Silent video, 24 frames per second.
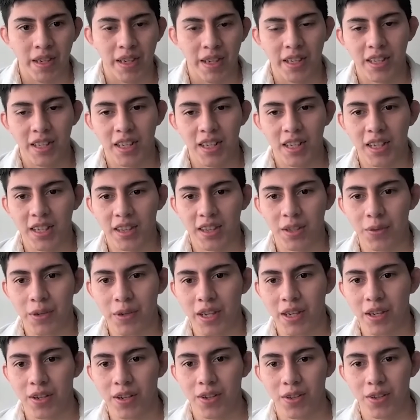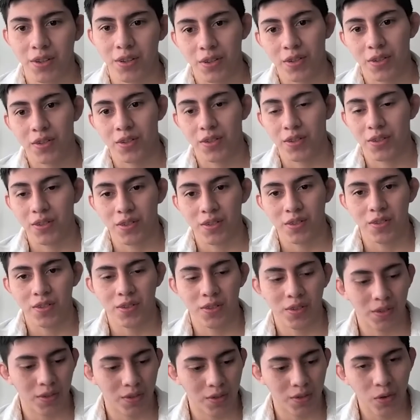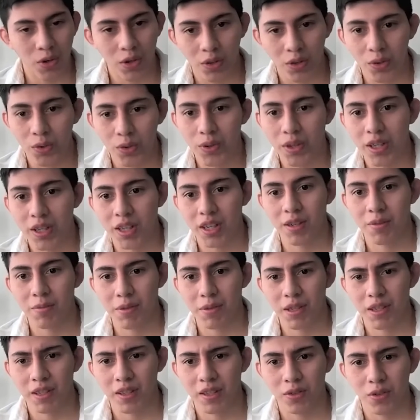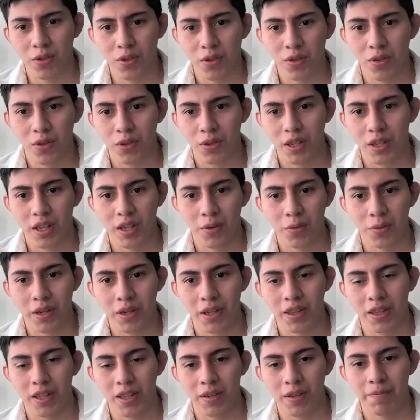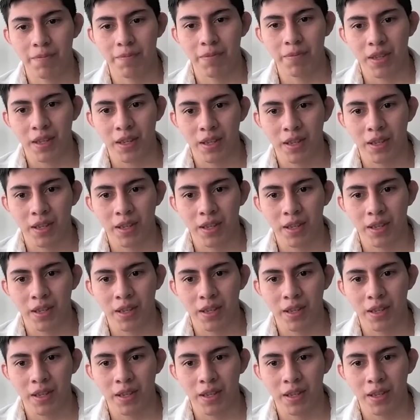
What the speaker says: And I like the way how, you know, you're doing it, because you're doing it in a way that,